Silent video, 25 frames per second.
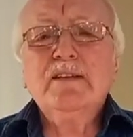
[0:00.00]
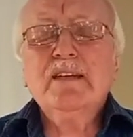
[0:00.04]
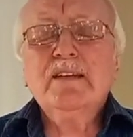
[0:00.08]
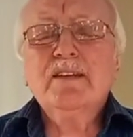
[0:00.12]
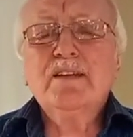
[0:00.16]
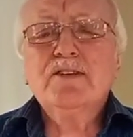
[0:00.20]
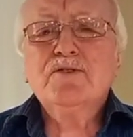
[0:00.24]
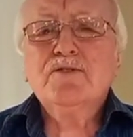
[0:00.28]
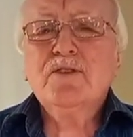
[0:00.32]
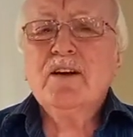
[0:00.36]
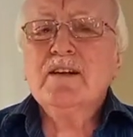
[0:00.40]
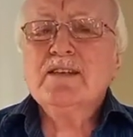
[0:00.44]

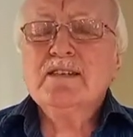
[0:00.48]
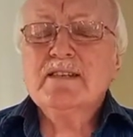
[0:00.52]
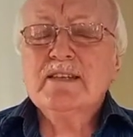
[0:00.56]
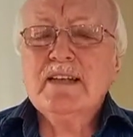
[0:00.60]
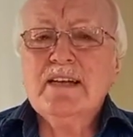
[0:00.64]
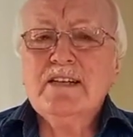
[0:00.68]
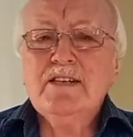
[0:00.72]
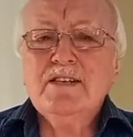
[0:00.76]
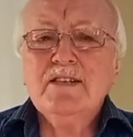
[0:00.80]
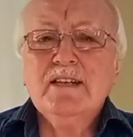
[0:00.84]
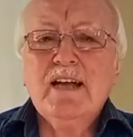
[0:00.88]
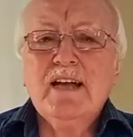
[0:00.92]
the
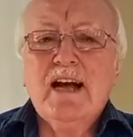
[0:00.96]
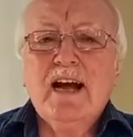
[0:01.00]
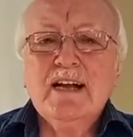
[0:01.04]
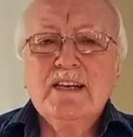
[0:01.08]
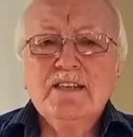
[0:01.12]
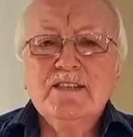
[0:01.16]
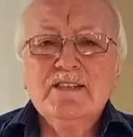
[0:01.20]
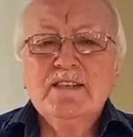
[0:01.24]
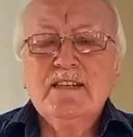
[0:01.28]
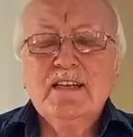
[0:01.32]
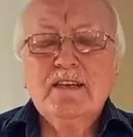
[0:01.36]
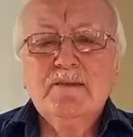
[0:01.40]
translation
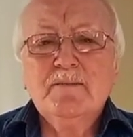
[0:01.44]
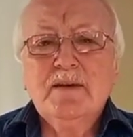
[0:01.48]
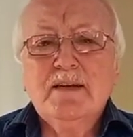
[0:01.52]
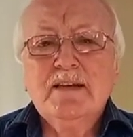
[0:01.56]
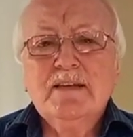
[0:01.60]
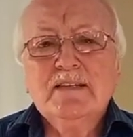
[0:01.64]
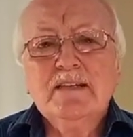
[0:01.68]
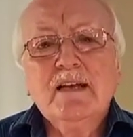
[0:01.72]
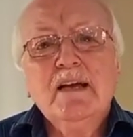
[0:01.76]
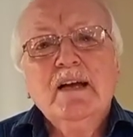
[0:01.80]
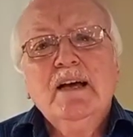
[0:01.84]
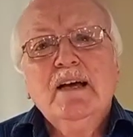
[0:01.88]
actually
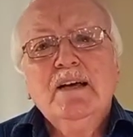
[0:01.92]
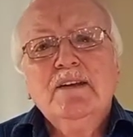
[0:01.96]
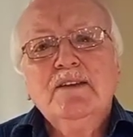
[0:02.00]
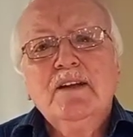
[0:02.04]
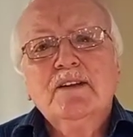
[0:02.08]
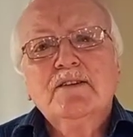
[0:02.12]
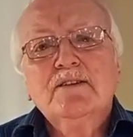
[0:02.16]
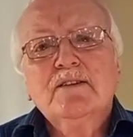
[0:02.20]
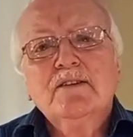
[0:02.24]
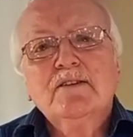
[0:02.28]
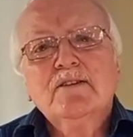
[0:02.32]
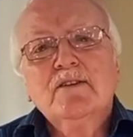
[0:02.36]
means
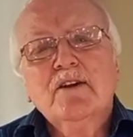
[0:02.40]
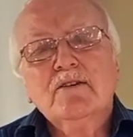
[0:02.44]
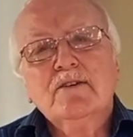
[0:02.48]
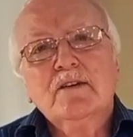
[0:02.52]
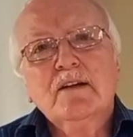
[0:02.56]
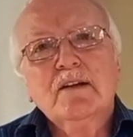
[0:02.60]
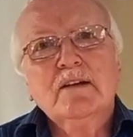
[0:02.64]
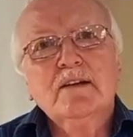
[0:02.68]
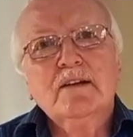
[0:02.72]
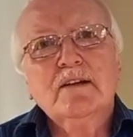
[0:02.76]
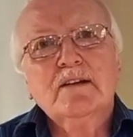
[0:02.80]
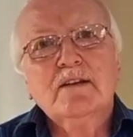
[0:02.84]
that not
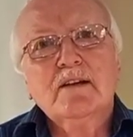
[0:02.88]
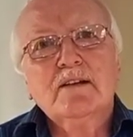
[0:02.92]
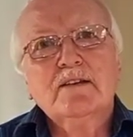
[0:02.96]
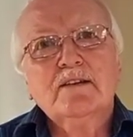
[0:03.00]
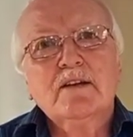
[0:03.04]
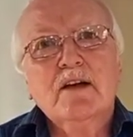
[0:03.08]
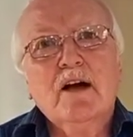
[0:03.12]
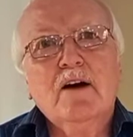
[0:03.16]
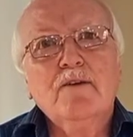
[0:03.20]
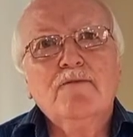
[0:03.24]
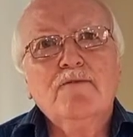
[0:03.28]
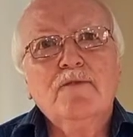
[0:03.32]
uh,
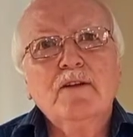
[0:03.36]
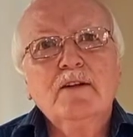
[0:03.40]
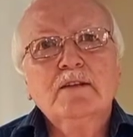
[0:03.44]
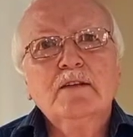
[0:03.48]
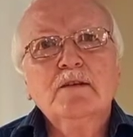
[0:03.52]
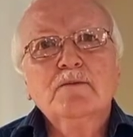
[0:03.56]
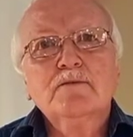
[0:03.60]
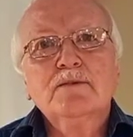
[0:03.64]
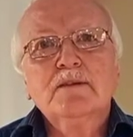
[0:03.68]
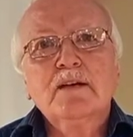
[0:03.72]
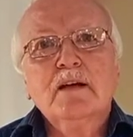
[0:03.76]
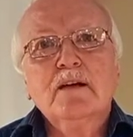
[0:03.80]
afflict
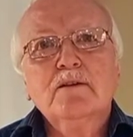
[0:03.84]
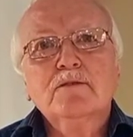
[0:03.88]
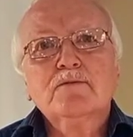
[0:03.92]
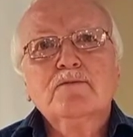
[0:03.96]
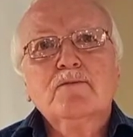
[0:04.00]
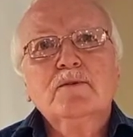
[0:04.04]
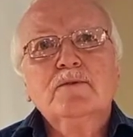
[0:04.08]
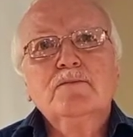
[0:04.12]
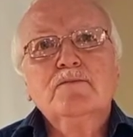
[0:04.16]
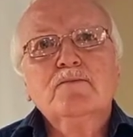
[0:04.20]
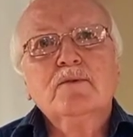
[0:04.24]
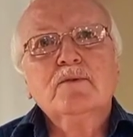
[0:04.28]
themselves
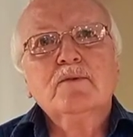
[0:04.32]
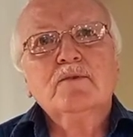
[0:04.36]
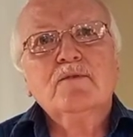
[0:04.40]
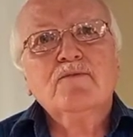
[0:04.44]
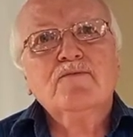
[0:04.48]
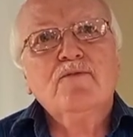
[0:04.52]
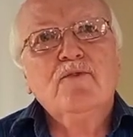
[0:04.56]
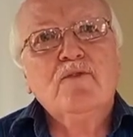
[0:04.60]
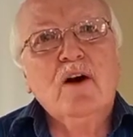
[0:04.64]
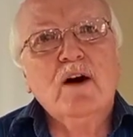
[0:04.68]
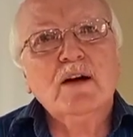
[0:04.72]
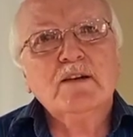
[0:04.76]
with, with
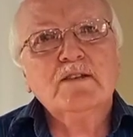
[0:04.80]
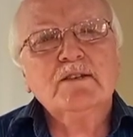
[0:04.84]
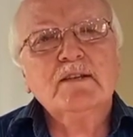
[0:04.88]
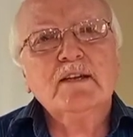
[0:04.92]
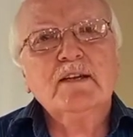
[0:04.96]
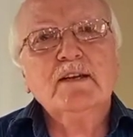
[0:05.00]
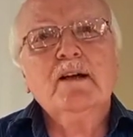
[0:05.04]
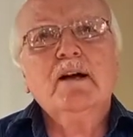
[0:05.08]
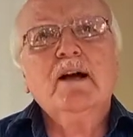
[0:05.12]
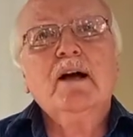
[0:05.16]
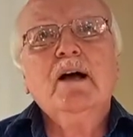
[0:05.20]
fasting.